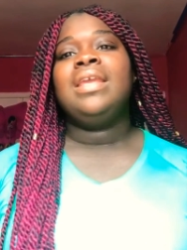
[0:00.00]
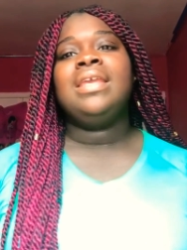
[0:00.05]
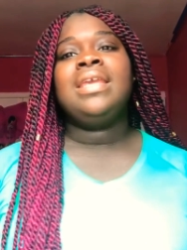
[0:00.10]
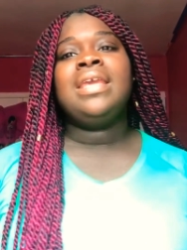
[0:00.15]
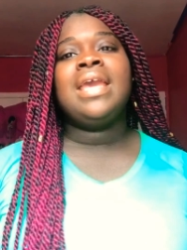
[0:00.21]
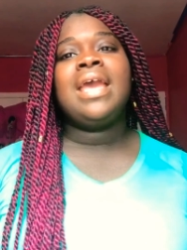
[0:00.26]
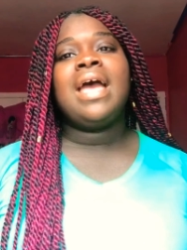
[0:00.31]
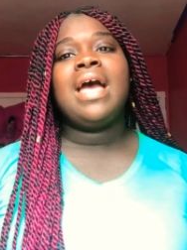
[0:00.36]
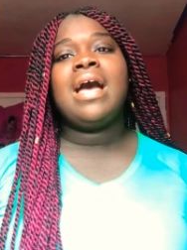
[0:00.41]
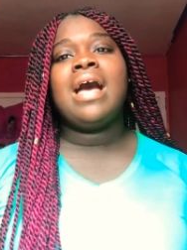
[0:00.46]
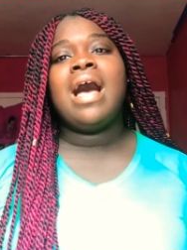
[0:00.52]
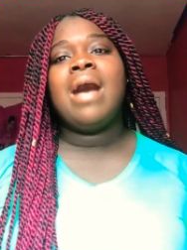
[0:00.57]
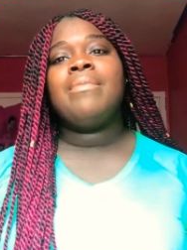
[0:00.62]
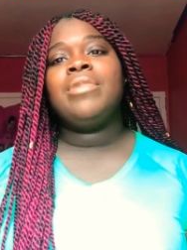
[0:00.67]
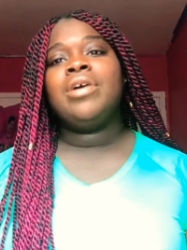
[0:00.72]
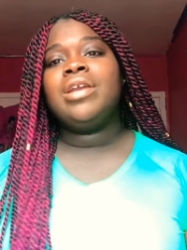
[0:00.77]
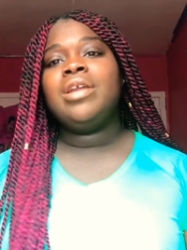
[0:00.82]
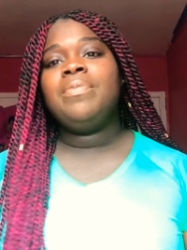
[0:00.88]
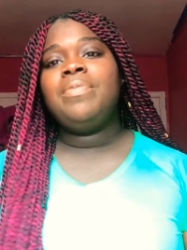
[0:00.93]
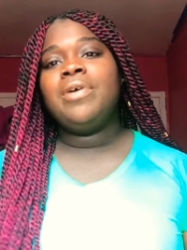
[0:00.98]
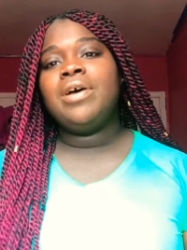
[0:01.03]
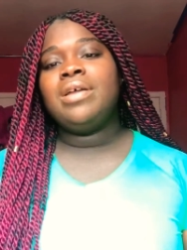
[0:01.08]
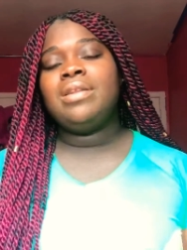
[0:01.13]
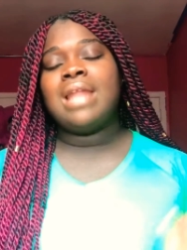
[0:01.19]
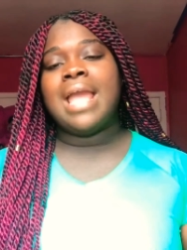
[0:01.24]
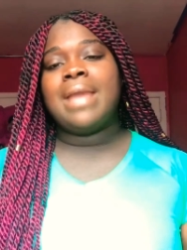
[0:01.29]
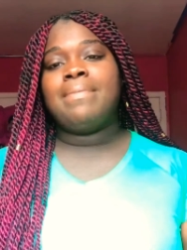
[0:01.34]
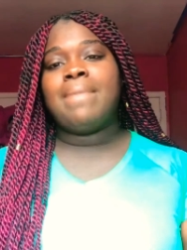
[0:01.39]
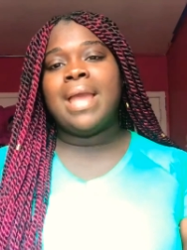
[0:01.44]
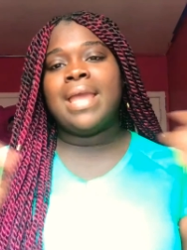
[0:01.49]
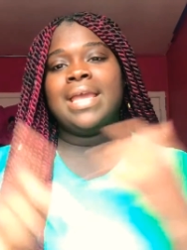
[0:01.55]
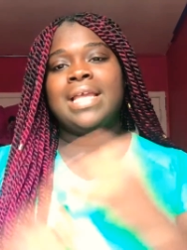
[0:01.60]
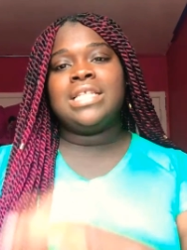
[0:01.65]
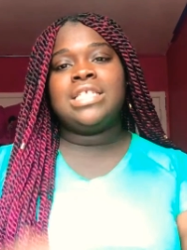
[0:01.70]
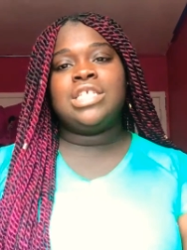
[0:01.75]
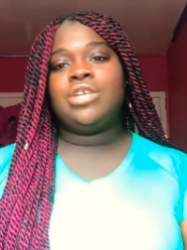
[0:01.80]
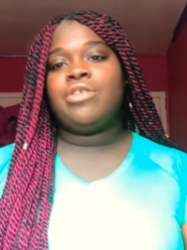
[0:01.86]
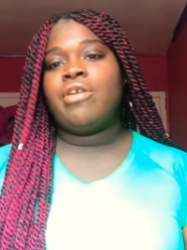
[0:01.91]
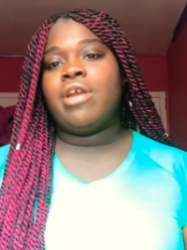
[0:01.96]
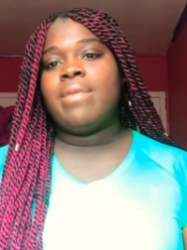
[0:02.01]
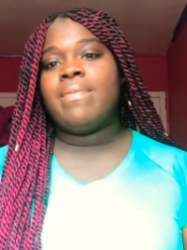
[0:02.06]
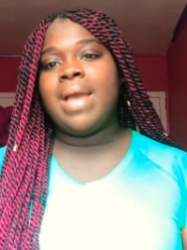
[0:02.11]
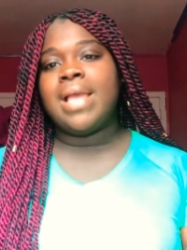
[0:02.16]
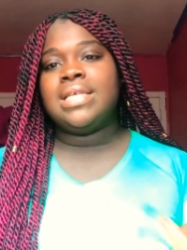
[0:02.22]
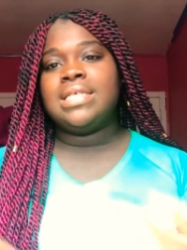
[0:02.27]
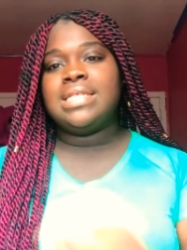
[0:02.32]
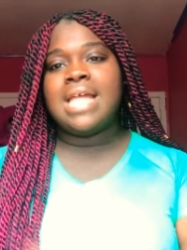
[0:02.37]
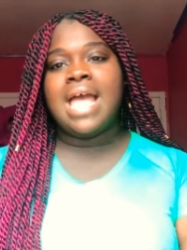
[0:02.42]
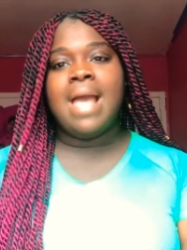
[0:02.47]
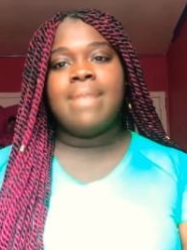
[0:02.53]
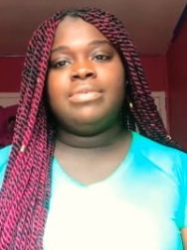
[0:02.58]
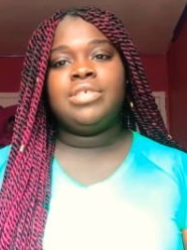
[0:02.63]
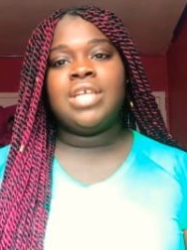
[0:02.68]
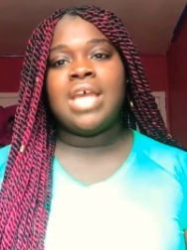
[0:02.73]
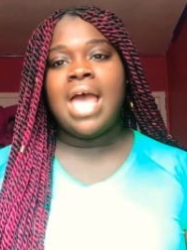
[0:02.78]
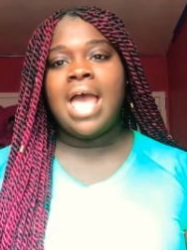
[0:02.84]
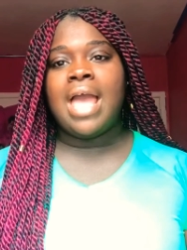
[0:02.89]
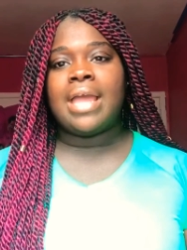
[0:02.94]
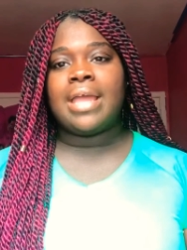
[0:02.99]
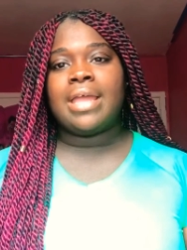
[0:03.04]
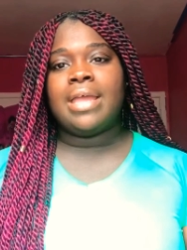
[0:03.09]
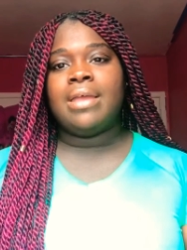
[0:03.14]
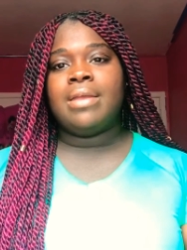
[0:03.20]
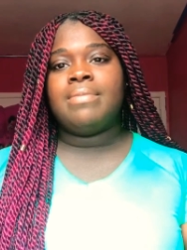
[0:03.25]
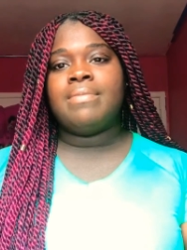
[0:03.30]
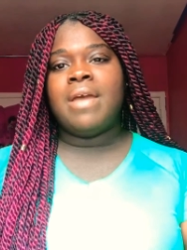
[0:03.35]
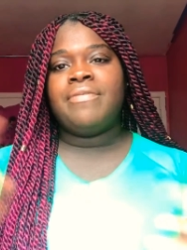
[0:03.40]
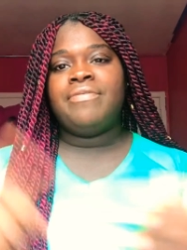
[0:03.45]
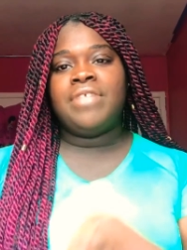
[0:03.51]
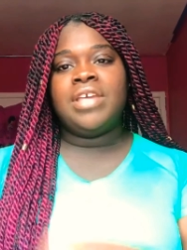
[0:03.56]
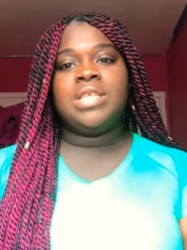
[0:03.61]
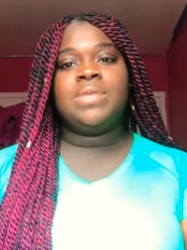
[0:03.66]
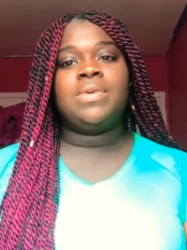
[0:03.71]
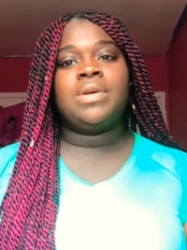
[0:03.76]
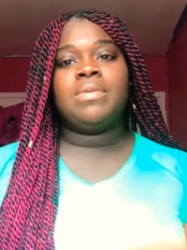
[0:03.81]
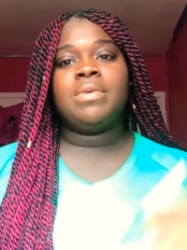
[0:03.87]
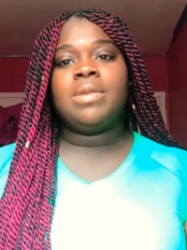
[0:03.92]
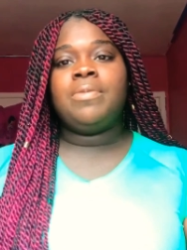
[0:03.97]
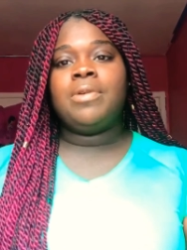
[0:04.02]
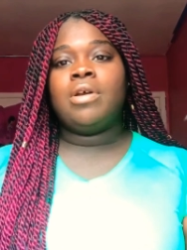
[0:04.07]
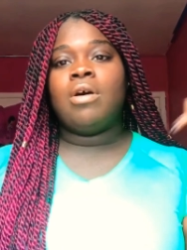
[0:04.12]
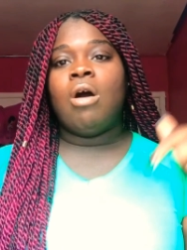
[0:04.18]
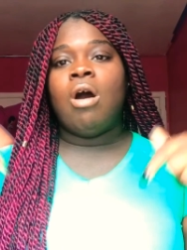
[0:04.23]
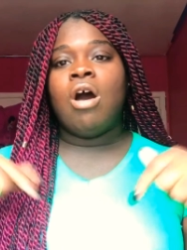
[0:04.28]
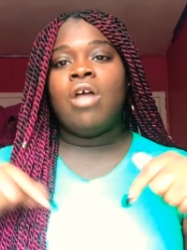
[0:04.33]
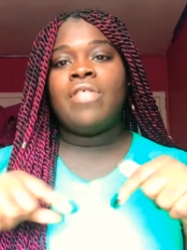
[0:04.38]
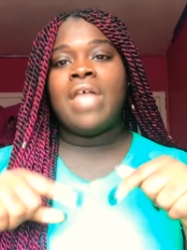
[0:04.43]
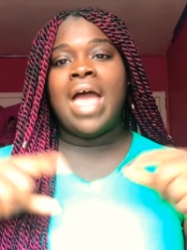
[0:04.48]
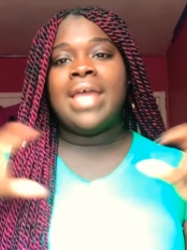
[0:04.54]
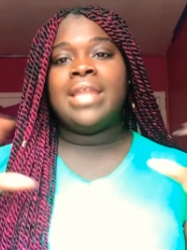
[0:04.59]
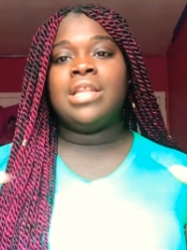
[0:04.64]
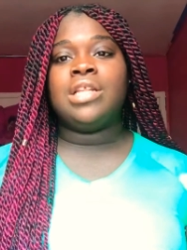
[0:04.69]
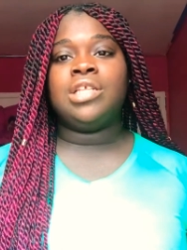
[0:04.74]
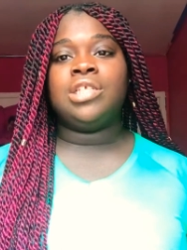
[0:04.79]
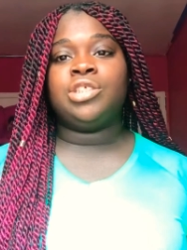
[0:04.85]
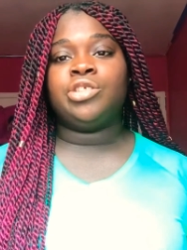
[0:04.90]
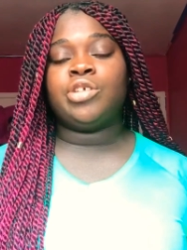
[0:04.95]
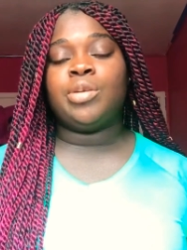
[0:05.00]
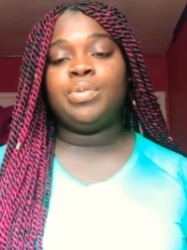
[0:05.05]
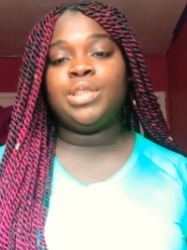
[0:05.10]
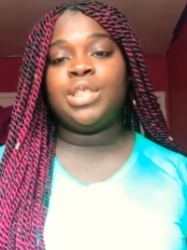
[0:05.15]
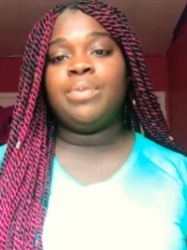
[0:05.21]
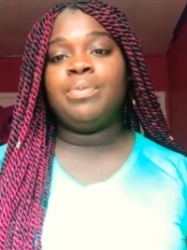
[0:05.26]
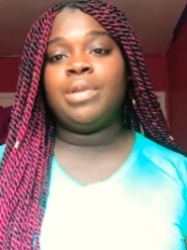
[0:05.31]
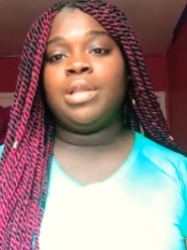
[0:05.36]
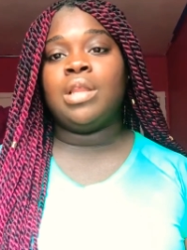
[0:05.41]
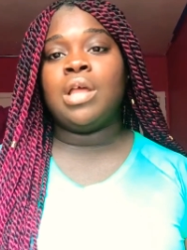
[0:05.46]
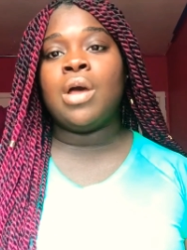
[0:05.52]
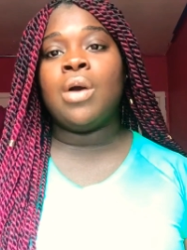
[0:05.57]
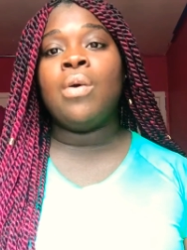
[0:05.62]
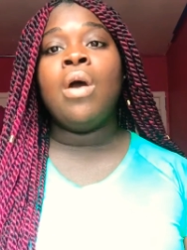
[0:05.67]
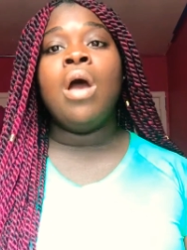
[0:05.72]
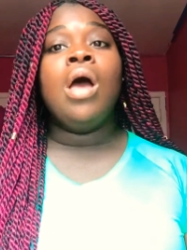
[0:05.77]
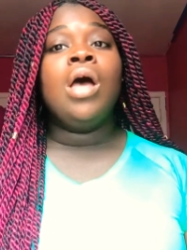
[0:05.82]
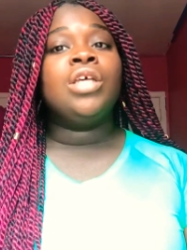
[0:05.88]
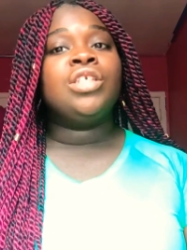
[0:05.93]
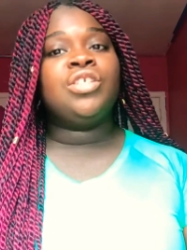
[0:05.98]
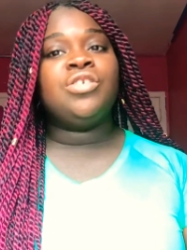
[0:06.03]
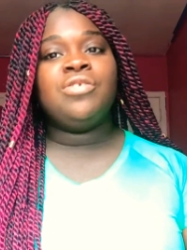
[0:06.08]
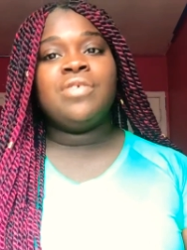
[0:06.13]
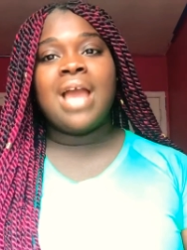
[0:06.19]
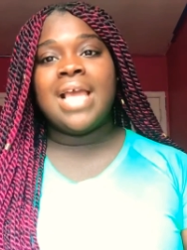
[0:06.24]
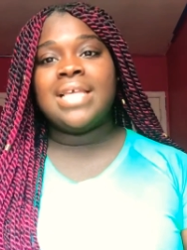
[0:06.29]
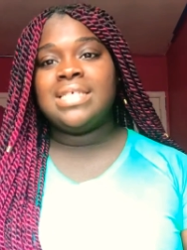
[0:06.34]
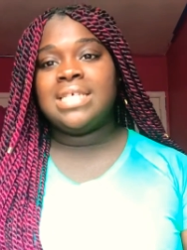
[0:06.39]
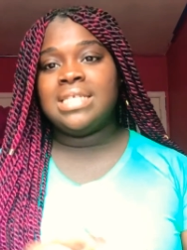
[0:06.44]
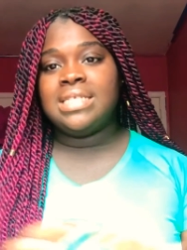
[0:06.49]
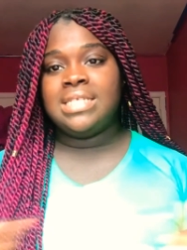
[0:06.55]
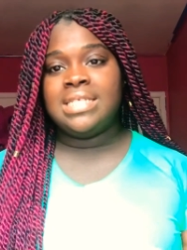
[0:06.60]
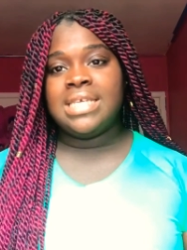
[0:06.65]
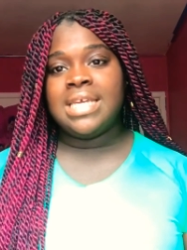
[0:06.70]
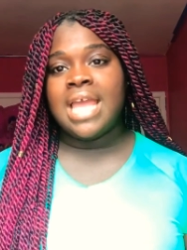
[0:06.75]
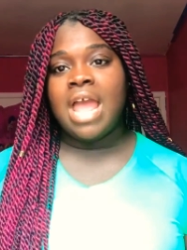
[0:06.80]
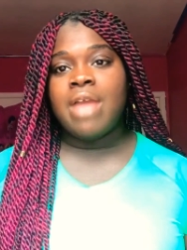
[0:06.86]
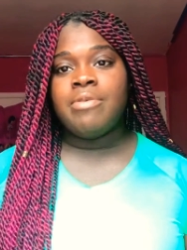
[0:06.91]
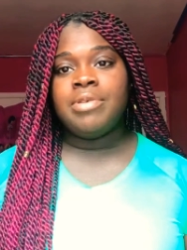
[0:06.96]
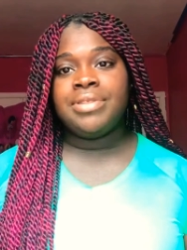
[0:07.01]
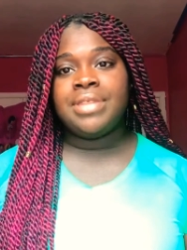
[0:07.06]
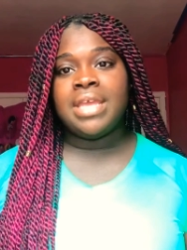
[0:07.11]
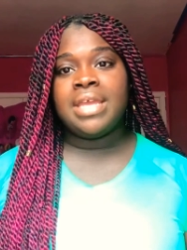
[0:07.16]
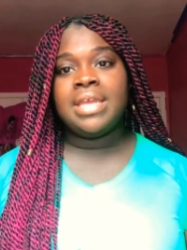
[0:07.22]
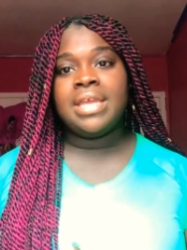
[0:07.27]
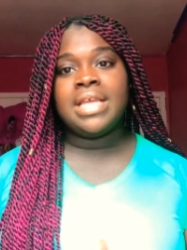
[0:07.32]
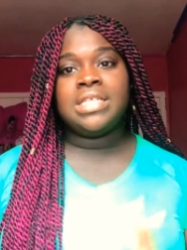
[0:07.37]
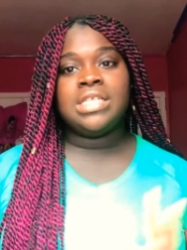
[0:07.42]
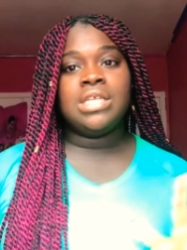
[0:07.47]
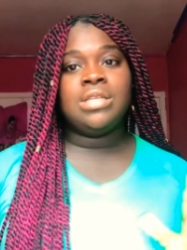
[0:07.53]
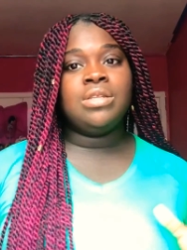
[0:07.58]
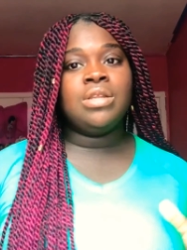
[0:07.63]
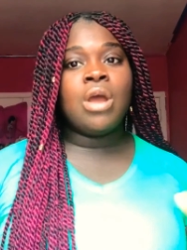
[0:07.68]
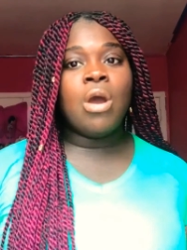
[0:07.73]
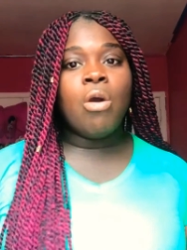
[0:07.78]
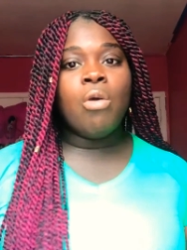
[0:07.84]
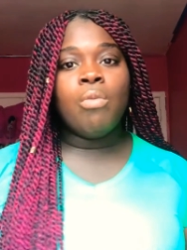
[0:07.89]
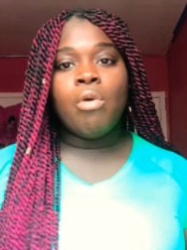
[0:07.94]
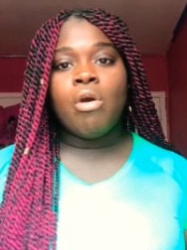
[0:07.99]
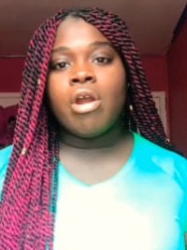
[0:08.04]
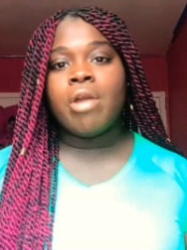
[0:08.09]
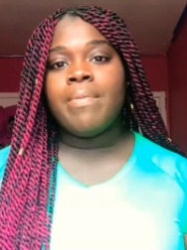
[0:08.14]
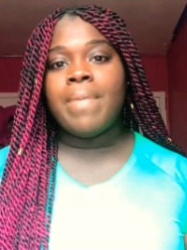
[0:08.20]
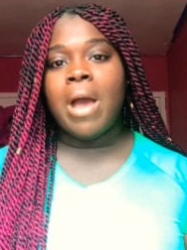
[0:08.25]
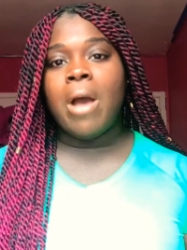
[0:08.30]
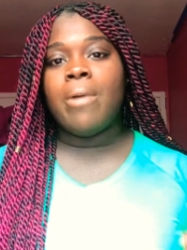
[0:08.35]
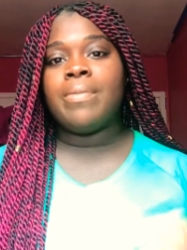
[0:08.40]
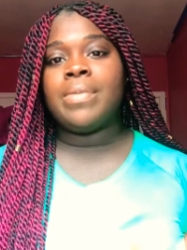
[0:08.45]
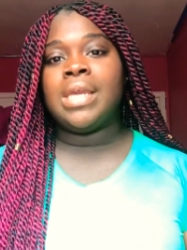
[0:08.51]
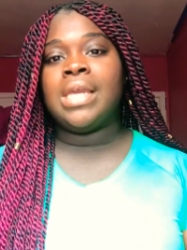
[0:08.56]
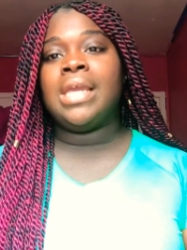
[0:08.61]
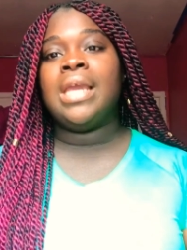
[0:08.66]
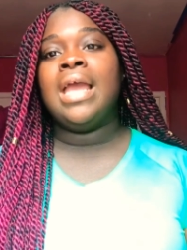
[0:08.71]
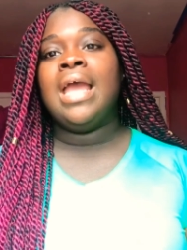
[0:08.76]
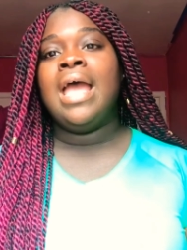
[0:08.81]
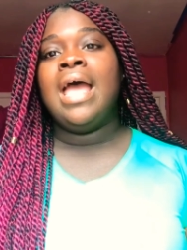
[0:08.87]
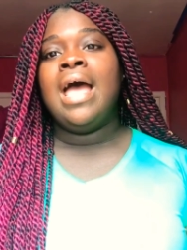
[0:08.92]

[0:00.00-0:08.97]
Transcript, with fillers: yeah I'm gonna put like my Instagram my Snapchat and my Facebook I'm gonna put all that in the description below so you guys can see everything and get to know more about me